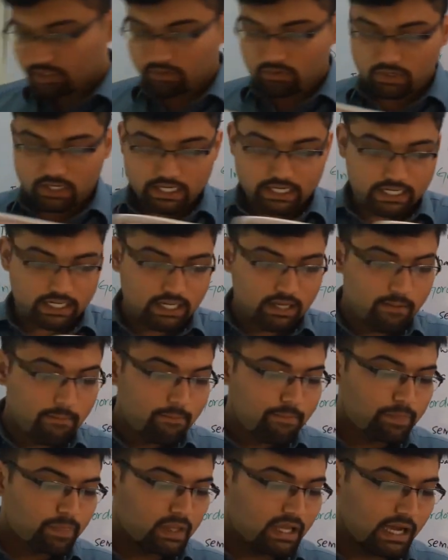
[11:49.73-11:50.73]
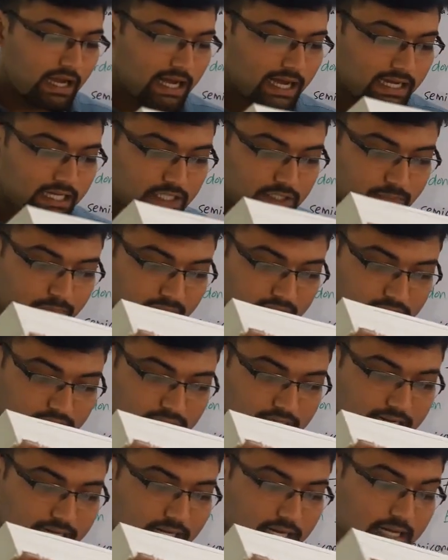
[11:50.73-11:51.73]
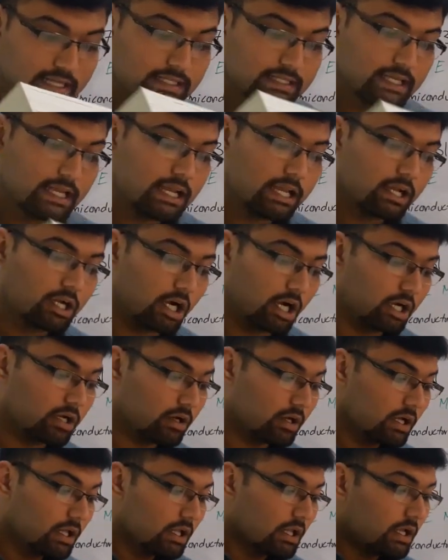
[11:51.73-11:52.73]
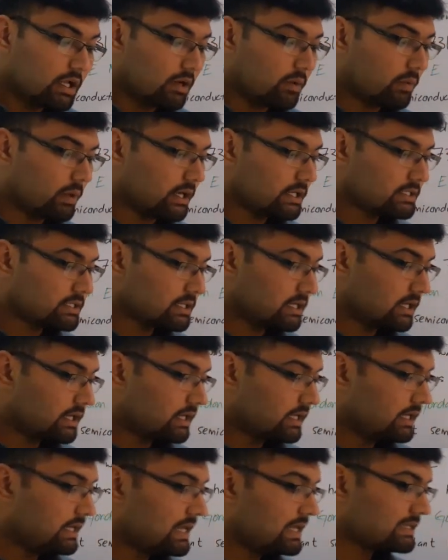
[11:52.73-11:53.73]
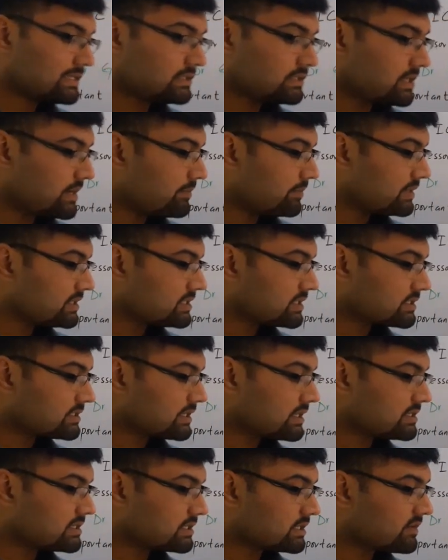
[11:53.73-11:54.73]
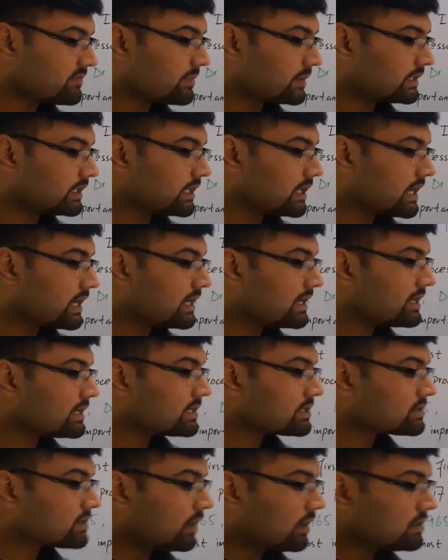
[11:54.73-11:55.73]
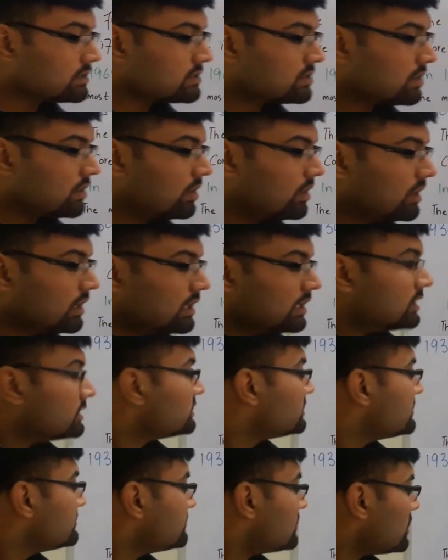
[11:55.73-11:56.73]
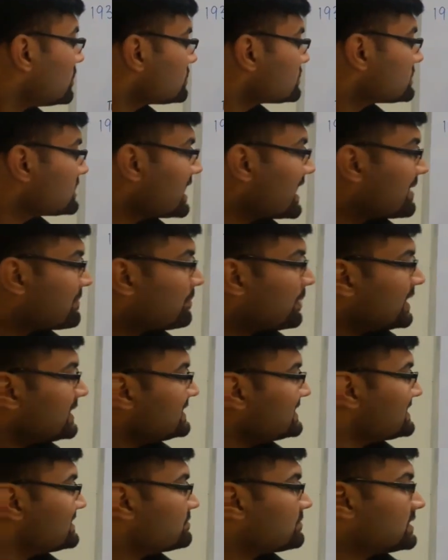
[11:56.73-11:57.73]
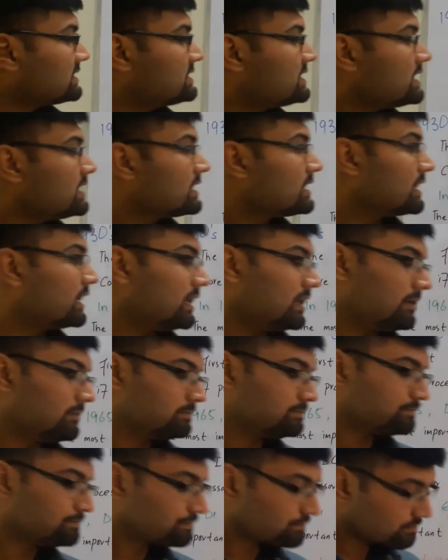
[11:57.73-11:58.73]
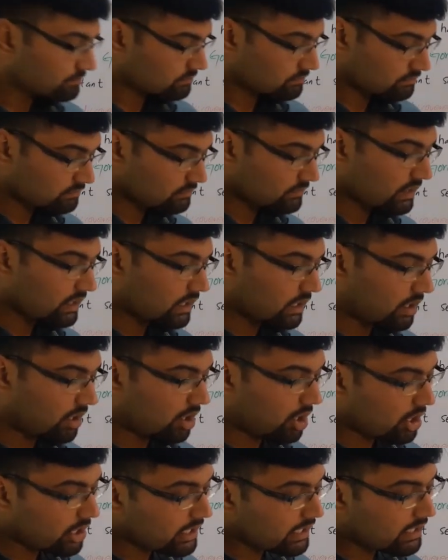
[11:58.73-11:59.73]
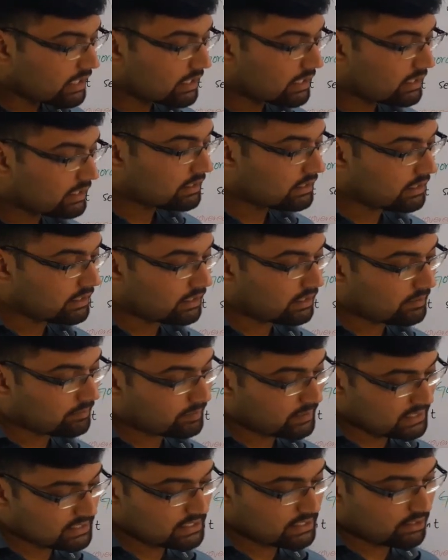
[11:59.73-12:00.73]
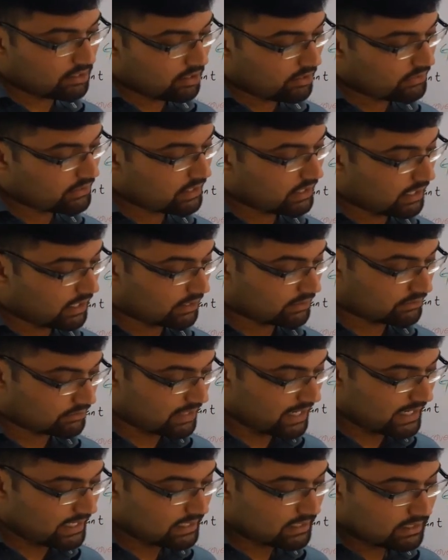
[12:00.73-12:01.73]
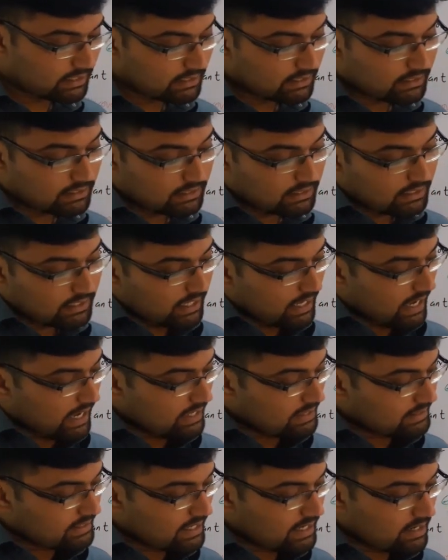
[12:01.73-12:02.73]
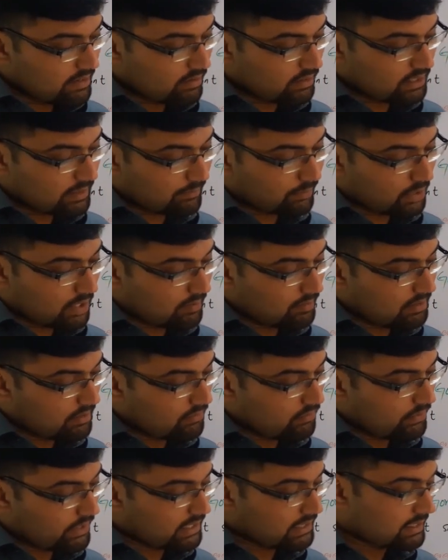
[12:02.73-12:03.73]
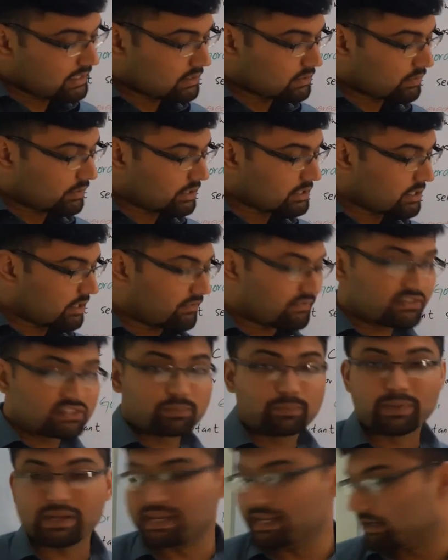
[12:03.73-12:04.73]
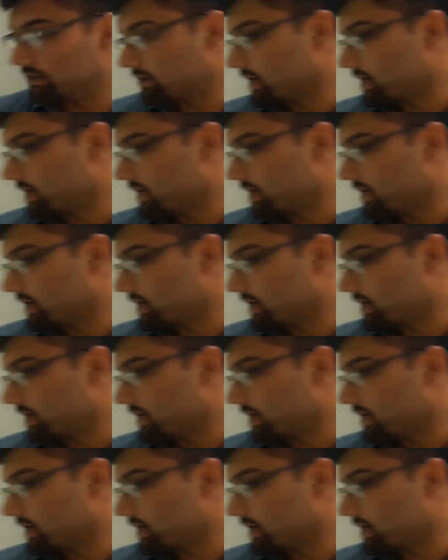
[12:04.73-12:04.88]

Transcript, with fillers: required high speeds right and silicon was uh, less temperature sensitive but it, and it is also the most abundant material on uh, present on the earth right and then the problem with this was of speed